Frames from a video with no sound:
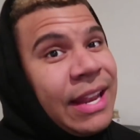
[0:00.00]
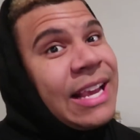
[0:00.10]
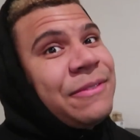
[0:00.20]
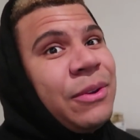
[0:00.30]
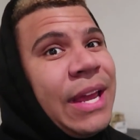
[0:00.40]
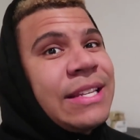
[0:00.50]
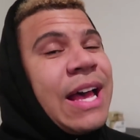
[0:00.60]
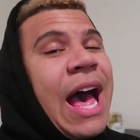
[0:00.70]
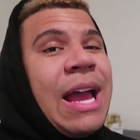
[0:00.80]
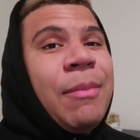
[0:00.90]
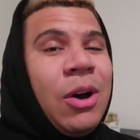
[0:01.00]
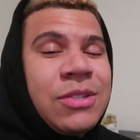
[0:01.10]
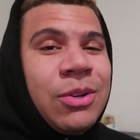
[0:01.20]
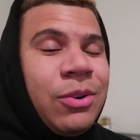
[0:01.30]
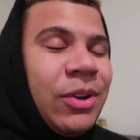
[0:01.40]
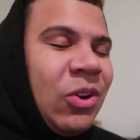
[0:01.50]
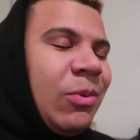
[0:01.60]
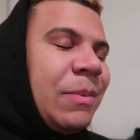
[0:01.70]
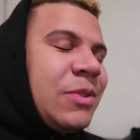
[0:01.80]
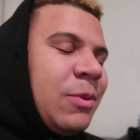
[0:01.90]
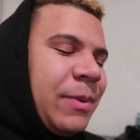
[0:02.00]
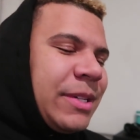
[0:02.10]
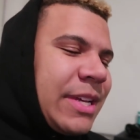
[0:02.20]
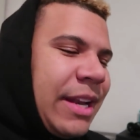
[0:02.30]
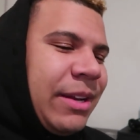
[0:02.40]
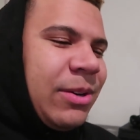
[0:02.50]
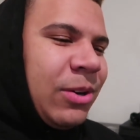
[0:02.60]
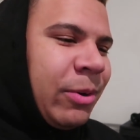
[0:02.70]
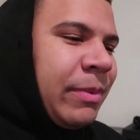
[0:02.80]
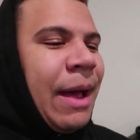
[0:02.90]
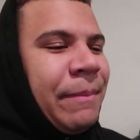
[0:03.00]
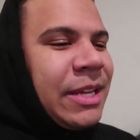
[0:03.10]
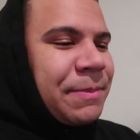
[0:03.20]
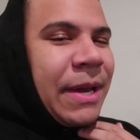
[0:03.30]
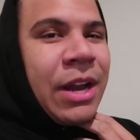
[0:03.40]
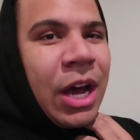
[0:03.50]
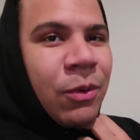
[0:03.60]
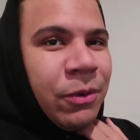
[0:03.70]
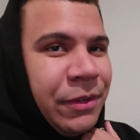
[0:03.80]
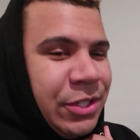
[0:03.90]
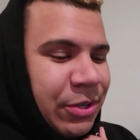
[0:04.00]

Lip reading: in the next few days, I am also going home. I'm super excited to go home. I miss my dog, Wolfie